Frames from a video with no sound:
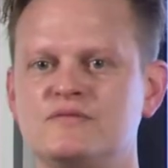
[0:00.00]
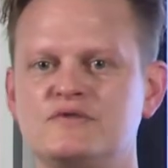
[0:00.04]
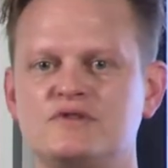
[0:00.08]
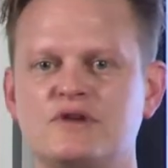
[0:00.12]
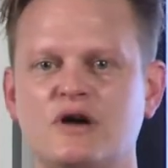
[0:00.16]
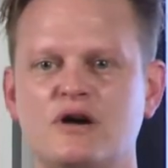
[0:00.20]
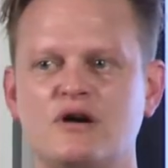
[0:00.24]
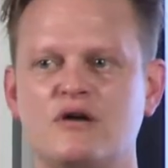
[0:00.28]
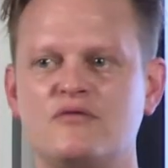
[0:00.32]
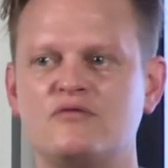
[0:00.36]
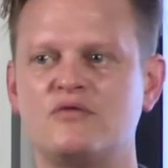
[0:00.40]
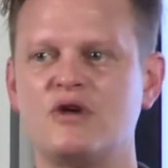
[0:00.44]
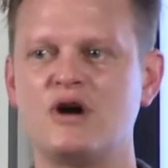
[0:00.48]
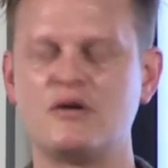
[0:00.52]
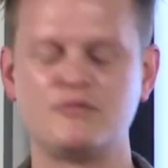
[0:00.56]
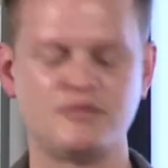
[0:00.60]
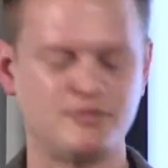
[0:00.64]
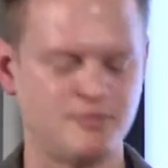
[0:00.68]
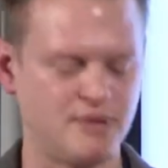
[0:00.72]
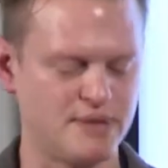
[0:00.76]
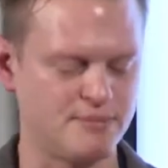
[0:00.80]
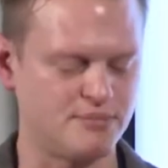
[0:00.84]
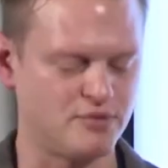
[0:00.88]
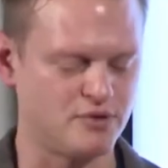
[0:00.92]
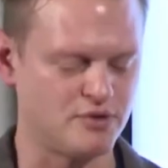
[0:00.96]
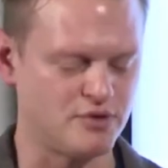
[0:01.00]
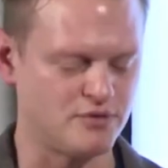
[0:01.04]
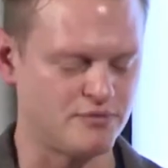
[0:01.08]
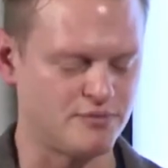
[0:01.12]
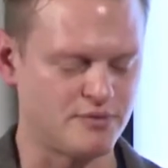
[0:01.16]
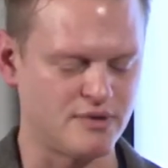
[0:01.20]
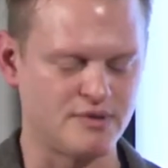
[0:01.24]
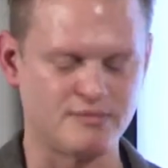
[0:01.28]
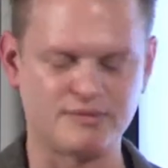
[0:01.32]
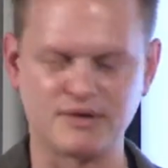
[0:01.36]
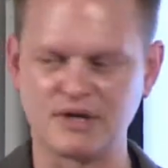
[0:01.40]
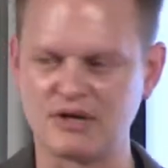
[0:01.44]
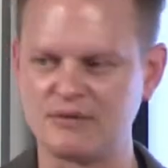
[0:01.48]
So I've worked with people who
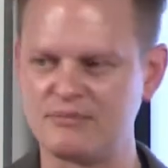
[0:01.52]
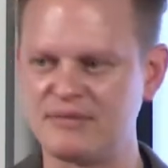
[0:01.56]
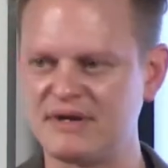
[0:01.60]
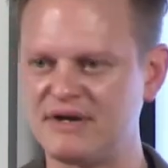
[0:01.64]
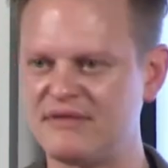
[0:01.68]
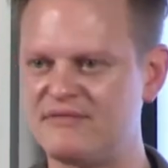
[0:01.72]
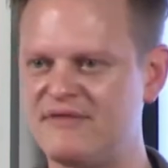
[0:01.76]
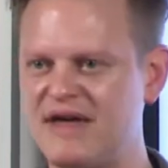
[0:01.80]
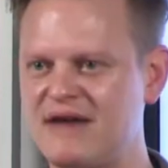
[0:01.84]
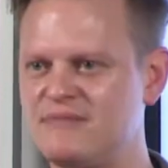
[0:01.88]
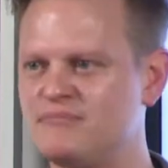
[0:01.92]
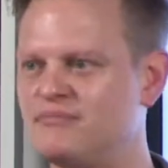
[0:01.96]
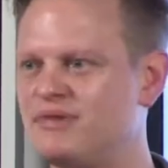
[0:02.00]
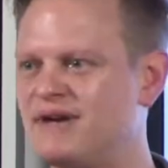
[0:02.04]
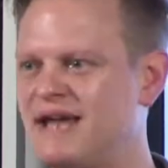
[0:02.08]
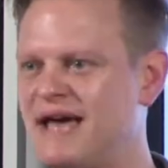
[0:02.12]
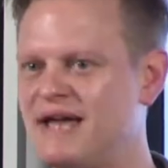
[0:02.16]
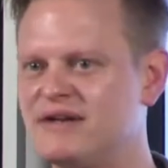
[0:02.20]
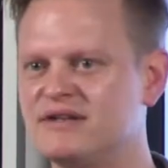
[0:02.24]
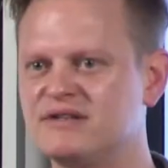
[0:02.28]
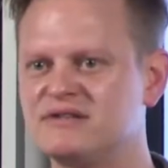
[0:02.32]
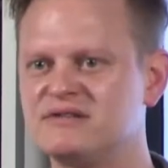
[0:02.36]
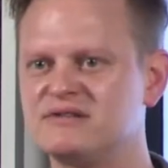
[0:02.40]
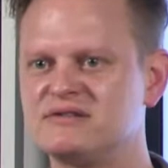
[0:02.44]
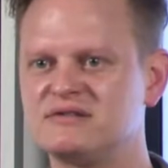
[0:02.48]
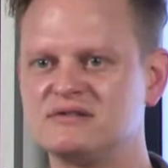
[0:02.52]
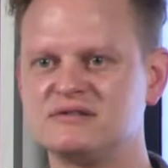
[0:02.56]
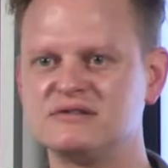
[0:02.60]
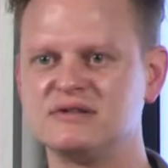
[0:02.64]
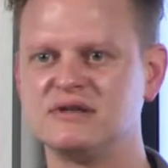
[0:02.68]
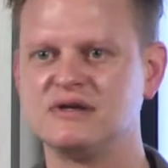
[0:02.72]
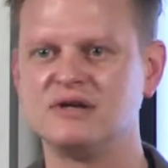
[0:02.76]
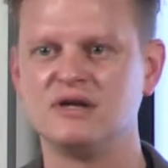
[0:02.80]
have been event planners,